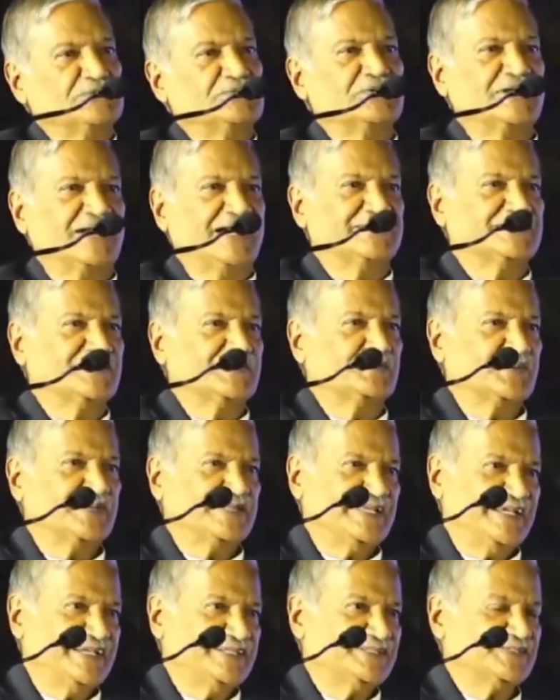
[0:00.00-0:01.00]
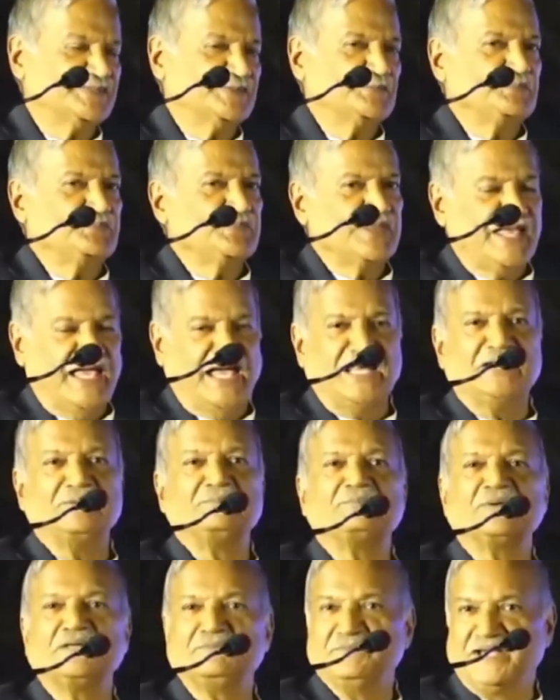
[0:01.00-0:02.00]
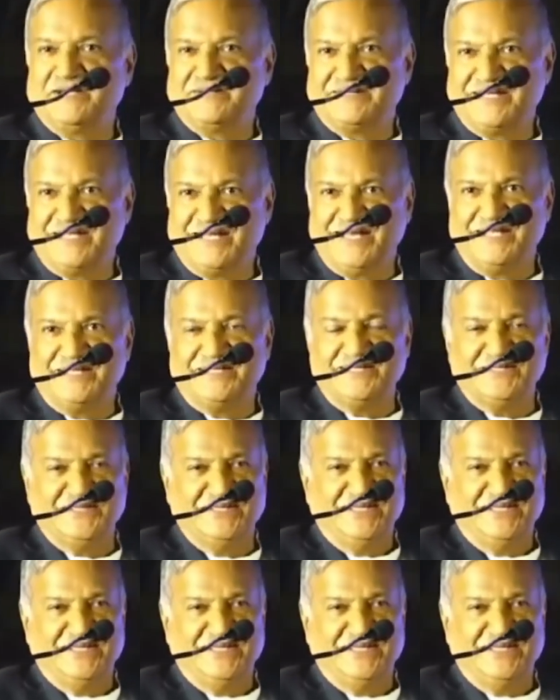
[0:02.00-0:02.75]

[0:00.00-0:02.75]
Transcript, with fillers: for Andhra Pradesh and implemented it